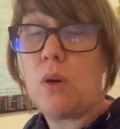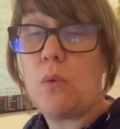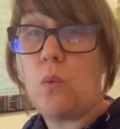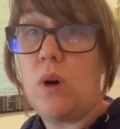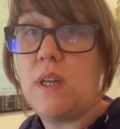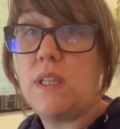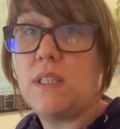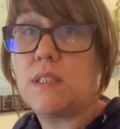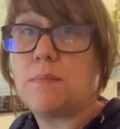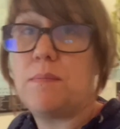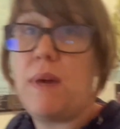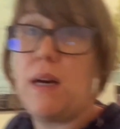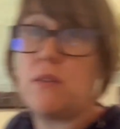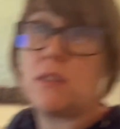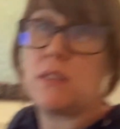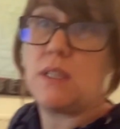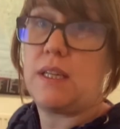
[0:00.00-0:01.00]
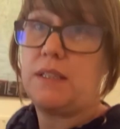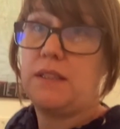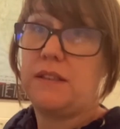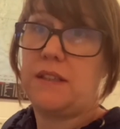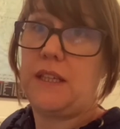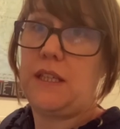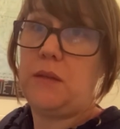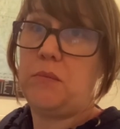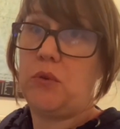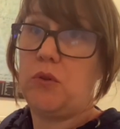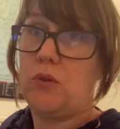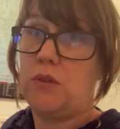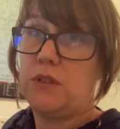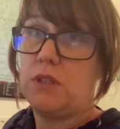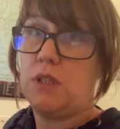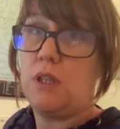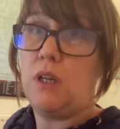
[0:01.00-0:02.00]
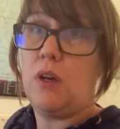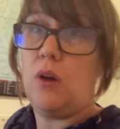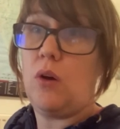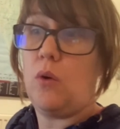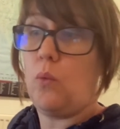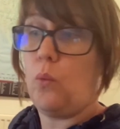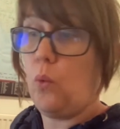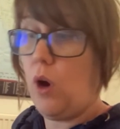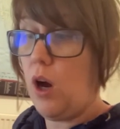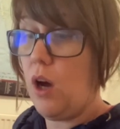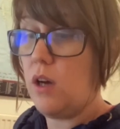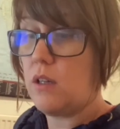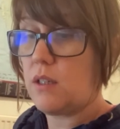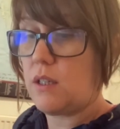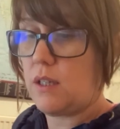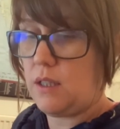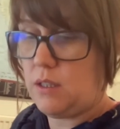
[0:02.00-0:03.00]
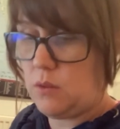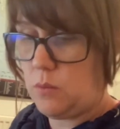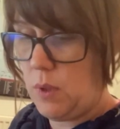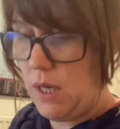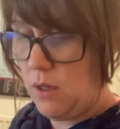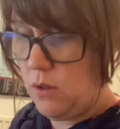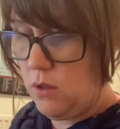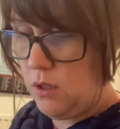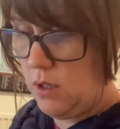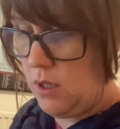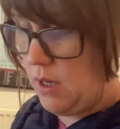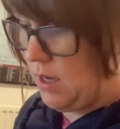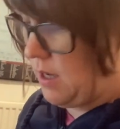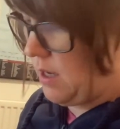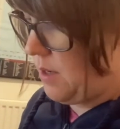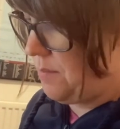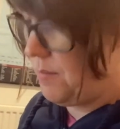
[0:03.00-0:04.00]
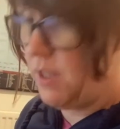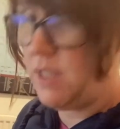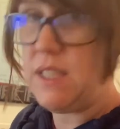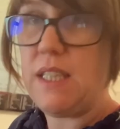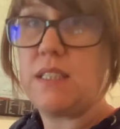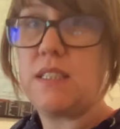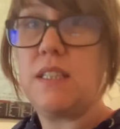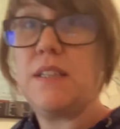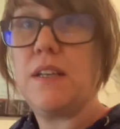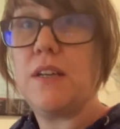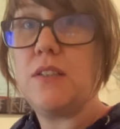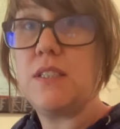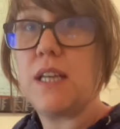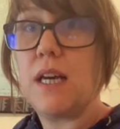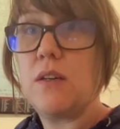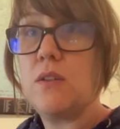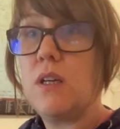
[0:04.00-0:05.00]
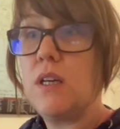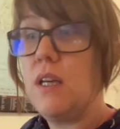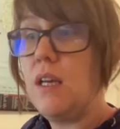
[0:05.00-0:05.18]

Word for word: wireless mouse and keyboard work as well. I tested those out.